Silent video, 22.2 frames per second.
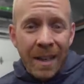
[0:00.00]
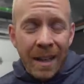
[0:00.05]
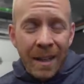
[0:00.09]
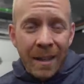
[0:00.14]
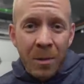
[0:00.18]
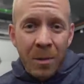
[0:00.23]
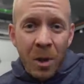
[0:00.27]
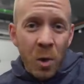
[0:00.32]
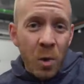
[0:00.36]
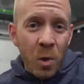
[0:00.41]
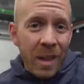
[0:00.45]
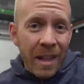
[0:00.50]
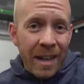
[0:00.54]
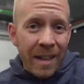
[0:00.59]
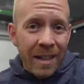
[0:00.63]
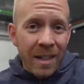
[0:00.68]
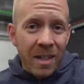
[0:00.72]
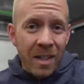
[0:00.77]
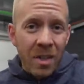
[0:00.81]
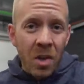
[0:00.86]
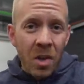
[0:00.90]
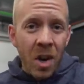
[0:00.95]
I know that
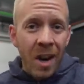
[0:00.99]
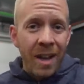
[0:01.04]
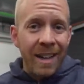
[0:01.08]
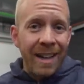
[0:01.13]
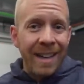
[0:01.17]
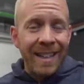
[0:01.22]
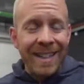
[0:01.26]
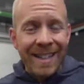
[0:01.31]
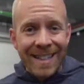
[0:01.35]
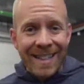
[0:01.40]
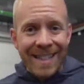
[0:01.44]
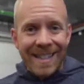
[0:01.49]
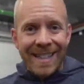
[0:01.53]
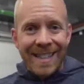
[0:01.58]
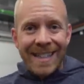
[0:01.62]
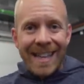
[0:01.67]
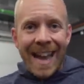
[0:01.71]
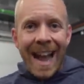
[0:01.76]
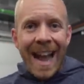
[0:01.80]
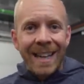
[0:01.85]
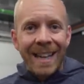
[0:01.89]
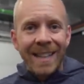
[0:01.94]
it's not an
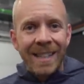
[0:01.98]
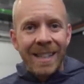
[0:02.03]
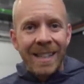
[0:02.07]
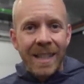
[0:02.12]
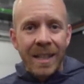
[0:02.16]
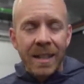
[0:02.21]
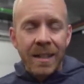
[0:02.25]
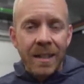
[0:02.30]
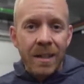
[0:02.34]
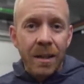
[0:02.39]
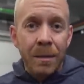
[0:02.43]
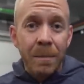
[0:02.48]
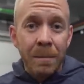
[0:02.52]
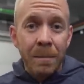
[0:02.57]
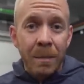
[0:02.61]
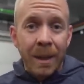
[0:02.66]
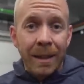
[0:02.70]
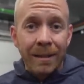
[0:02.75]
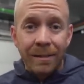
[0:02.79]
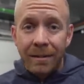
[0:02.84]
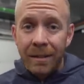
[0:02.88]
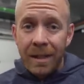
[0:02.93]
exact system,
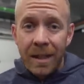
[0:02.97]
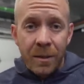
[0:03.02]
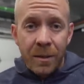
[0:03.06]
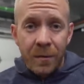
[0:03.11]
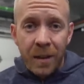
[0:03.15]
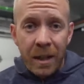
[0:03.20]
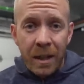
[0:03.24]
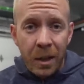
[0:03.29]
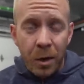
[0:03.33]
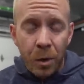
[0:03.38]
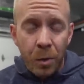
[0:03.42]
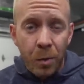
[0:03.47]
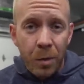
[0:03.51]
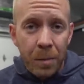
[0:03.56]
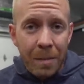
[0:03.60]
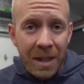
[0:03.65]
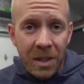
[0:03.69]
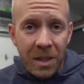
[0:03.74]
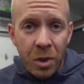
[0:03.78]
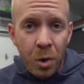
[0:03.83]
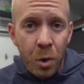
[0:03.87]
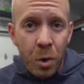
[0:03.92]
but this video would
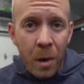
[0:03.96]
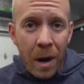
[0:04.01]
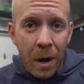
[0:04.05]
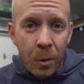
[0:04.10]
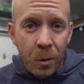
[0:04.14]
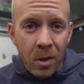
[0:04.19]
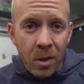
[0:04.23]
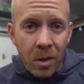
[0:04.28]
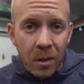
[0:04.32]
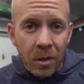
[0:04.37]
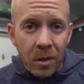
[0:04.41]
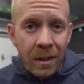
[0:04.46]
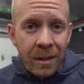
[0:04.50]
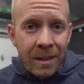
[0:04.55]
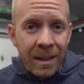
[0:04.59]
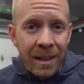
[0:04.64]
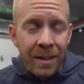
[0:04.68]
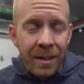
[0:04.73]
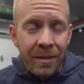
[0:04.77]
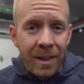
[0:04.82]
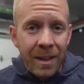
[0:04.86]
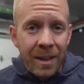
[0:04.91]
be 2 hours long
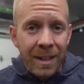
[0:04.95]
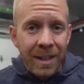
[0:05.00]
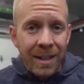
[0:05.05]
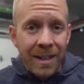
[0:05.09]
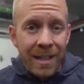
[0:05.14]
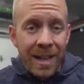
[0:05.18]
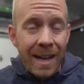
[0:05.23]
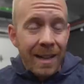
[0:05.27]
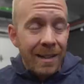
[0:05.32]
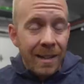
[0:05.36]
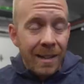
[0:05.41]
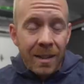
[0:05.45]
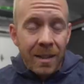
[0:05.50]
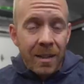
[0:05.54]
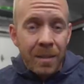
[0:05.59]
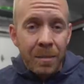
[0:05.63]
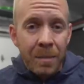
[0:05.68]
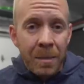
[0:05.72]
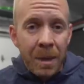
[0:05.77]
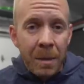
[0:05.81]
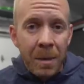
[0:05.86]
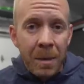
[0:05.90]
to give you the exact
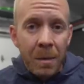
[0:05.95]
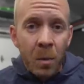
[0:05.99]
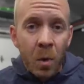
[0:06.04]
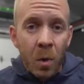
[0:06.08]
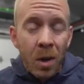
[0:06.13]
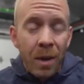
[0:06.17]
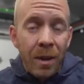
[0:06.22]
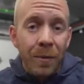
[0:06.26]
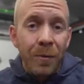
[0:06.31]
system, maybe more.